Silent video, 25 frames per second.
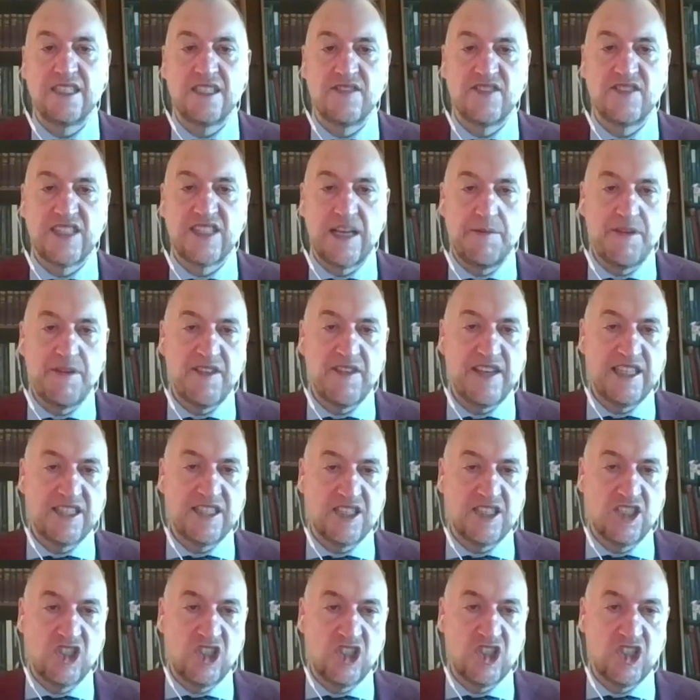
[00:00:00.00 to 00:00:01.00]
of some of the
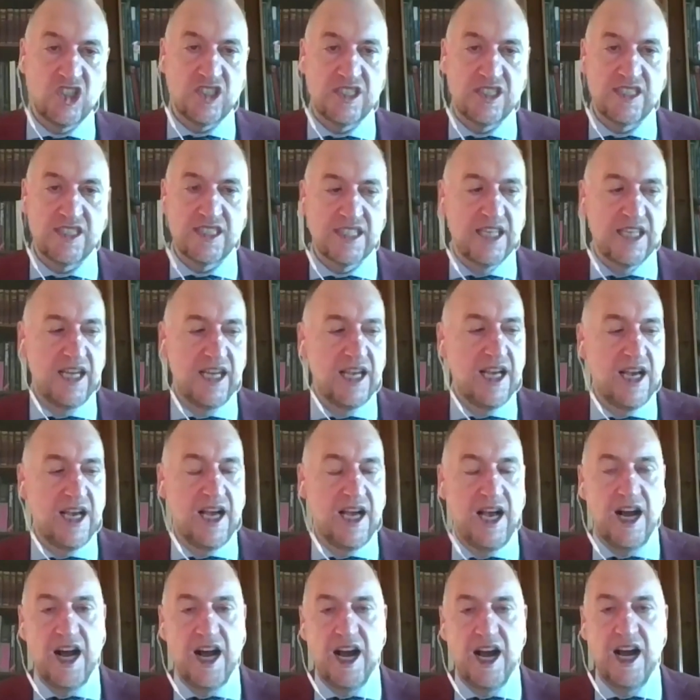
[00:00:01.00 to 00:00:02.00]
institutions
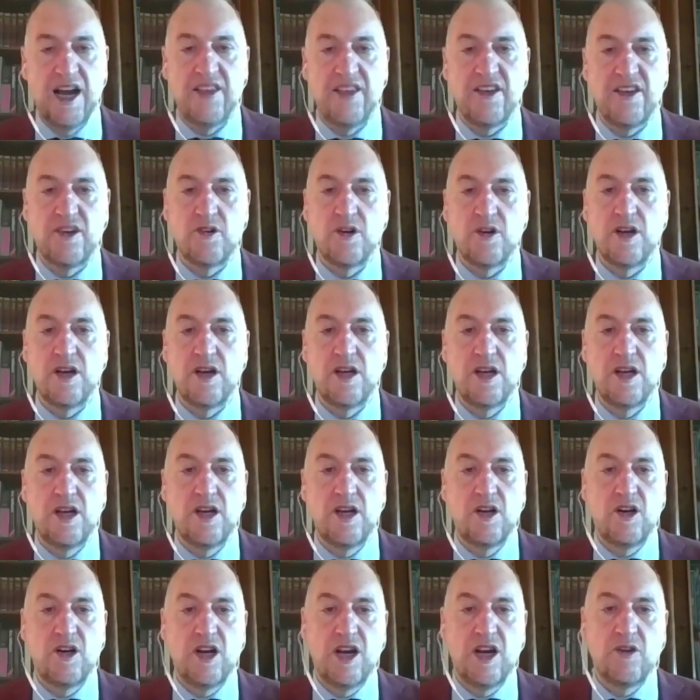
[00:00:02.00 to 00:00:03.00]
either
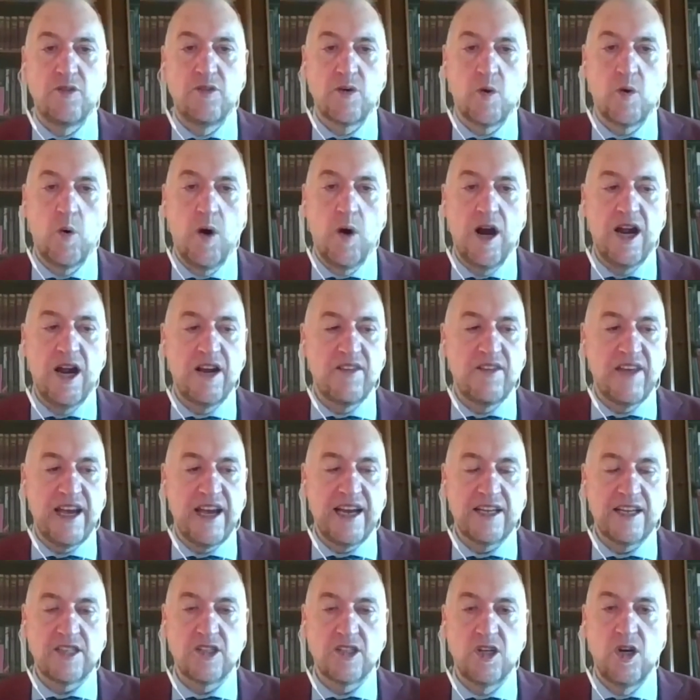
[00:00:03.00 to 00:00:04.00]
require
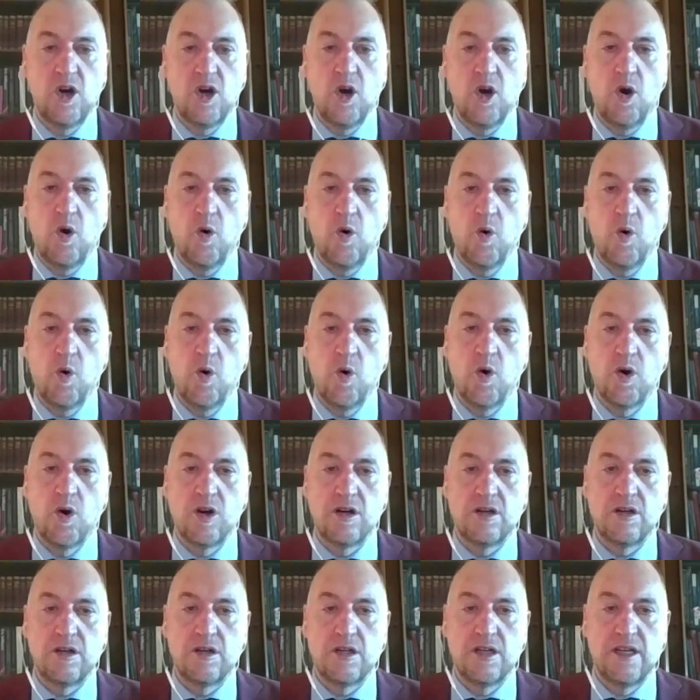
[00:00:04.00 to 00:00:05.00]
that
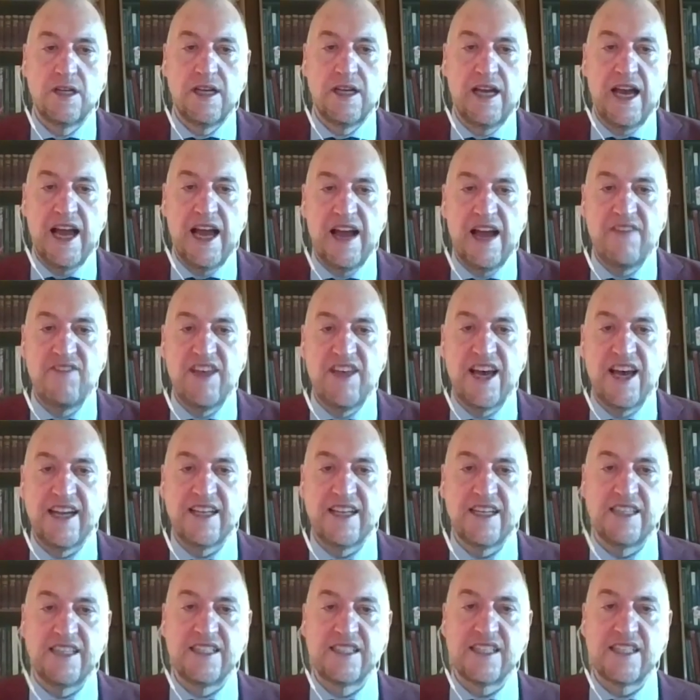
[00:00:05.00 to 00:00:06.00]
or have that
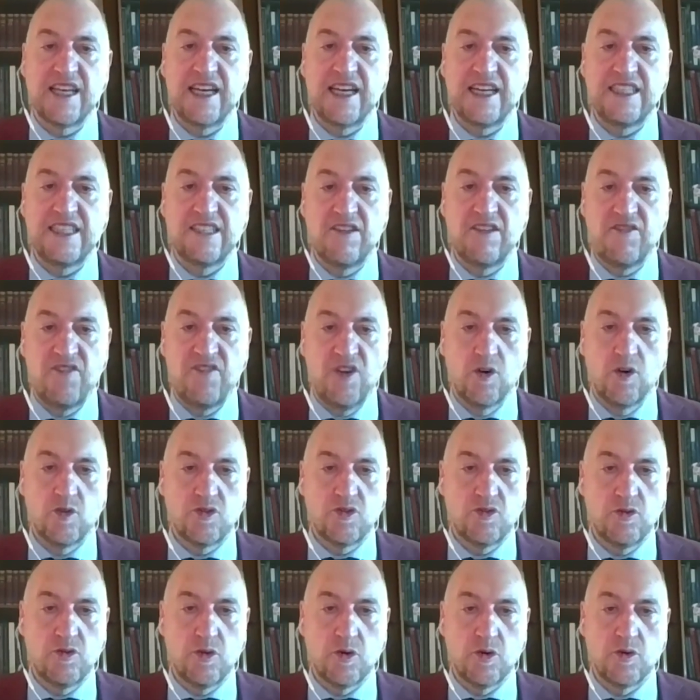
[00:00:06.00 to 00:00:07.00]
as a
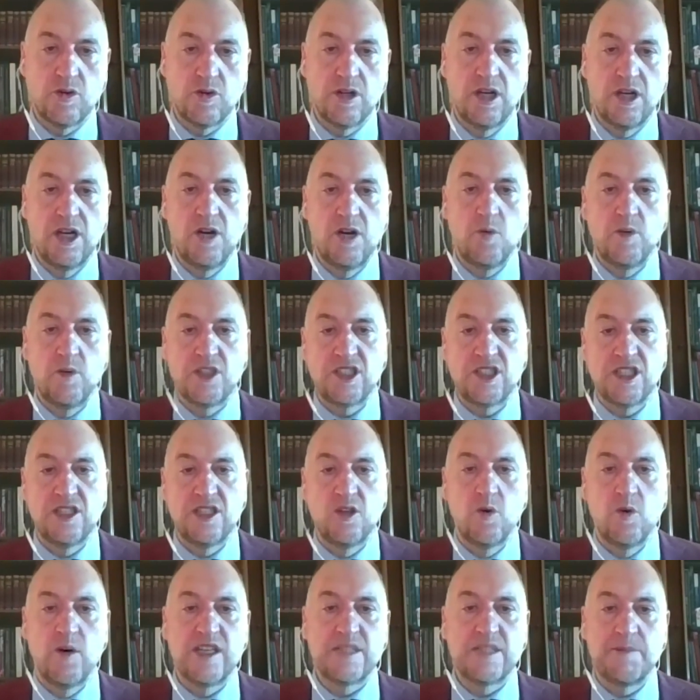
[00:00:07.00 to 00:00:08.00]
default rule, which can
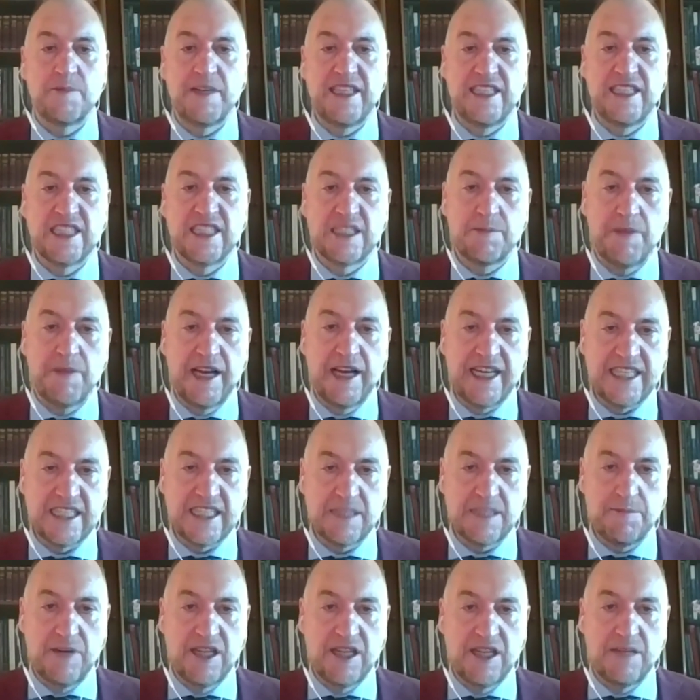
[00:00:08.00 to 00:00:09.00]
always be
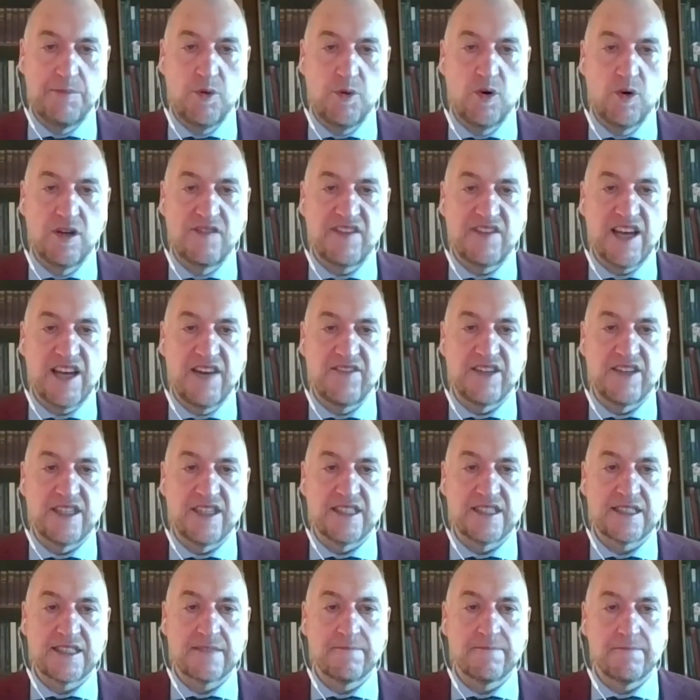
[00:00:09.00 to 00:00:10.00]
displaced by the Board of
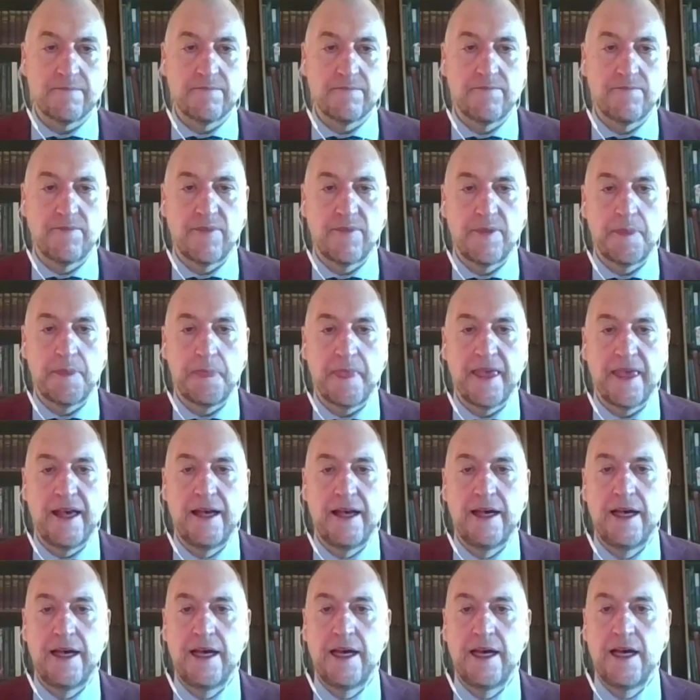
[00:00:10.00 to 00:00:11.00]
Governors.
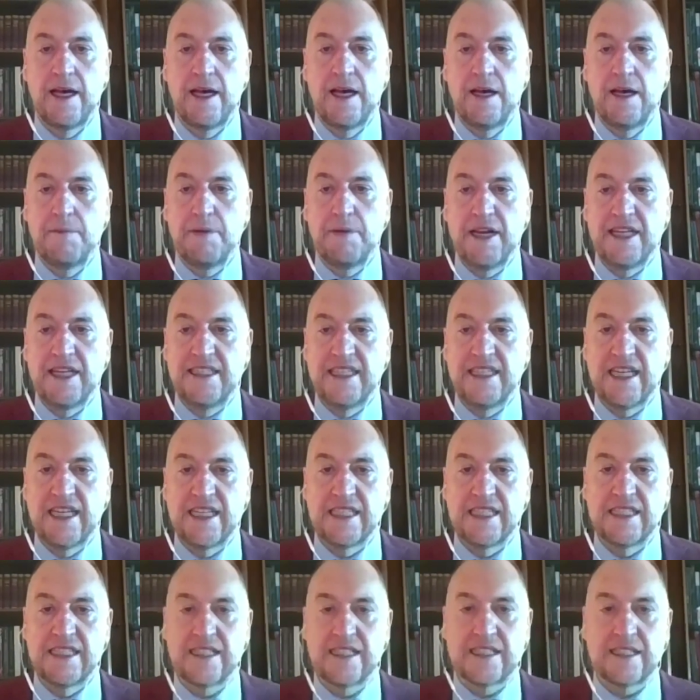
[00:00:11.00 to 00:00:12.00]
But it
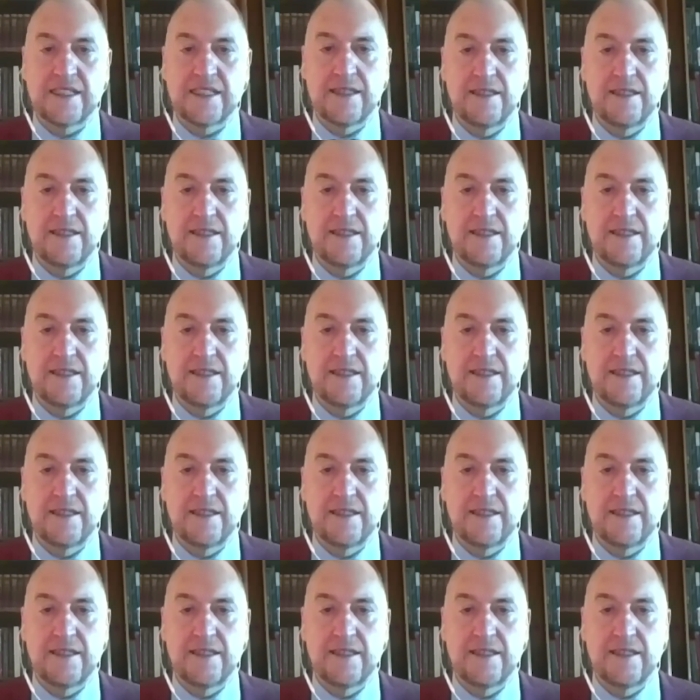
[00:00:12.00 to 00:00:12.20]
does